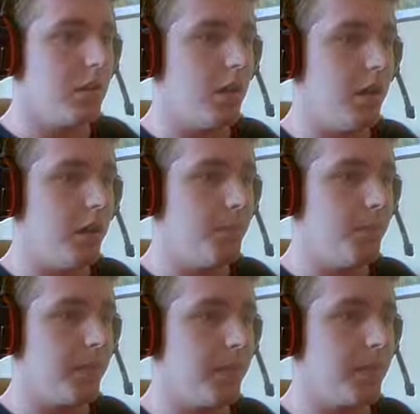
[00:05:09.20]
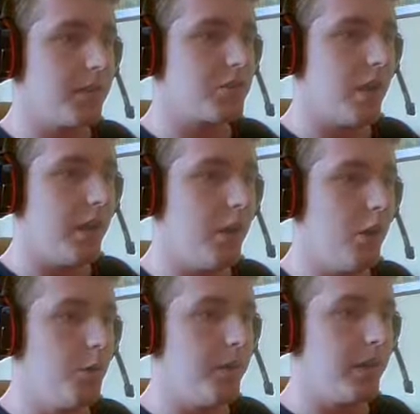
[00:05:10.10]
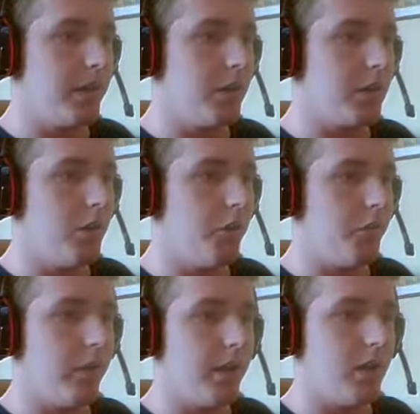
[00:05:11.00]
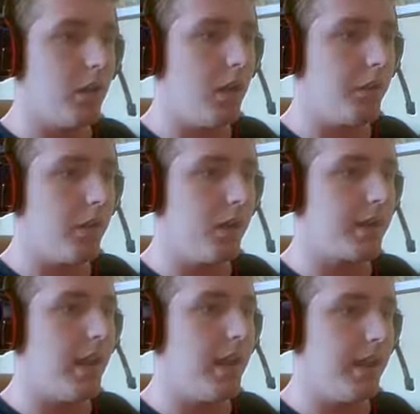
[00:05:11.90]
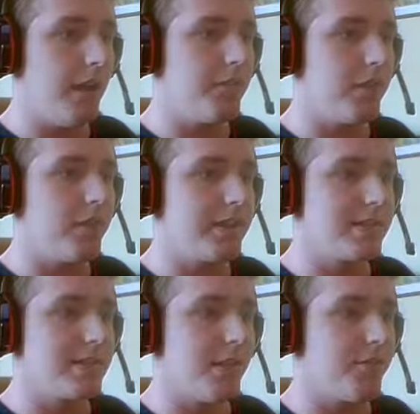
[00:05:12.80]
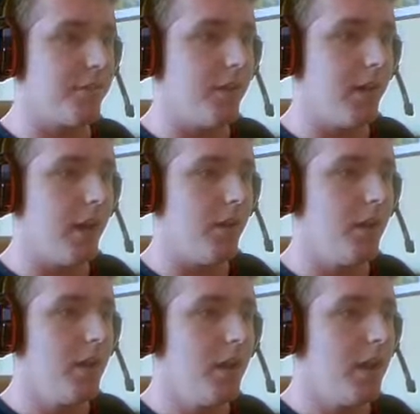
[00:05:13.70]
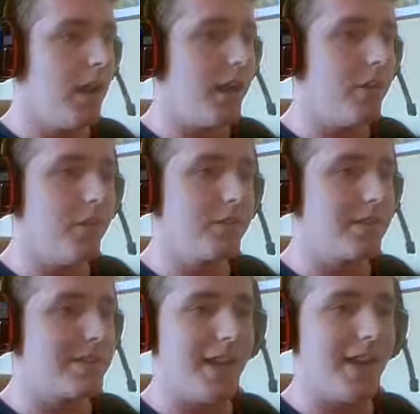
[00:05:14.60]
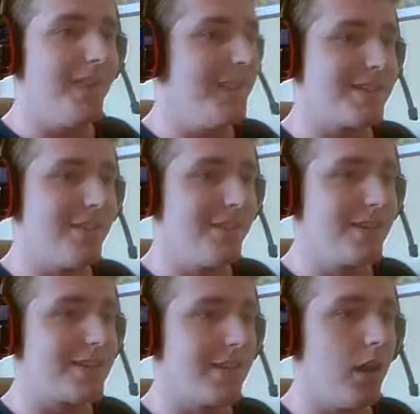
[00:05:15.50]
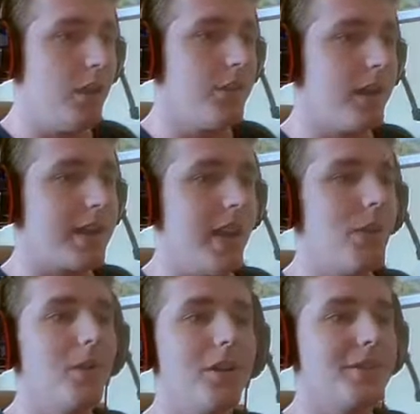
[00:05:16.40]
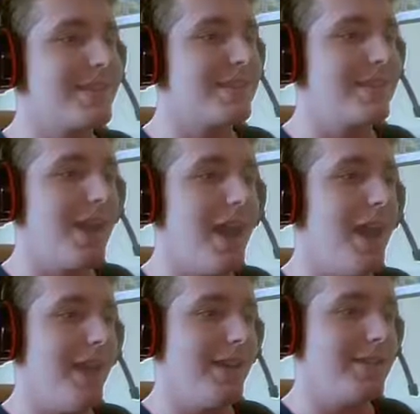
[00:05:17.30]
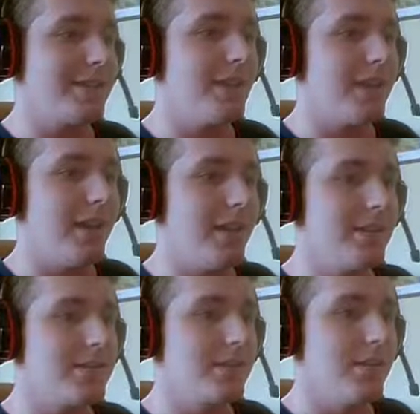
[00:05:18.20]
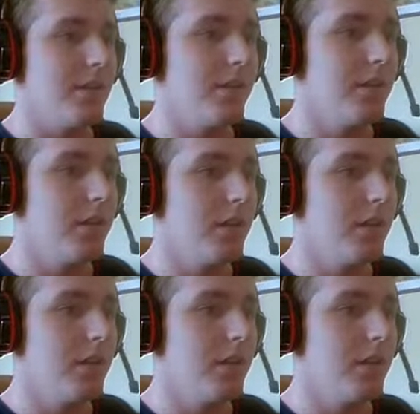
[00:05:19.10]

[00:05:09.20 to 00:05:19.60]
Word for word: Um, Let's try opening, closing it. I, okay, everything's different now. I don't understand this, honestly. Oh, okay, now we got stairs. Okay, this is new.